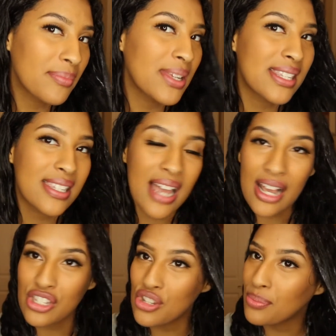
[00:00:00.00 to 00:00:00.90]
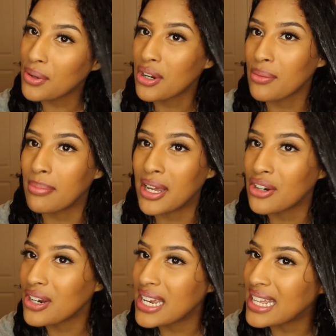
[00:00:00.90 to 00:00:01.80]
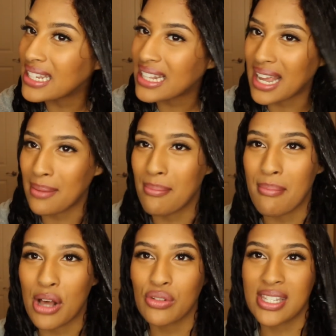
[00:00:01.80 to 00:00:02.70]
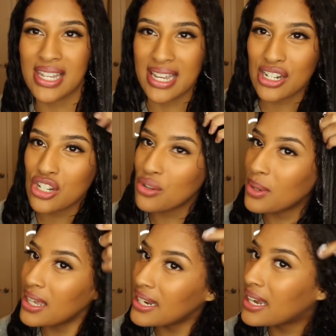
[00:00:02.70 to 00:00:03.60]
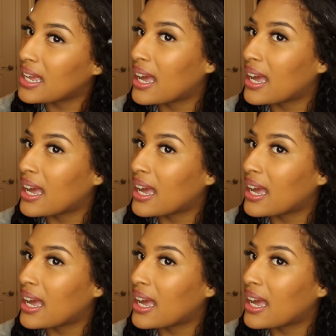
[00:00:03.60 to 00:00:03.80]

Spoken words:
It's not super buttery and it like melts into it.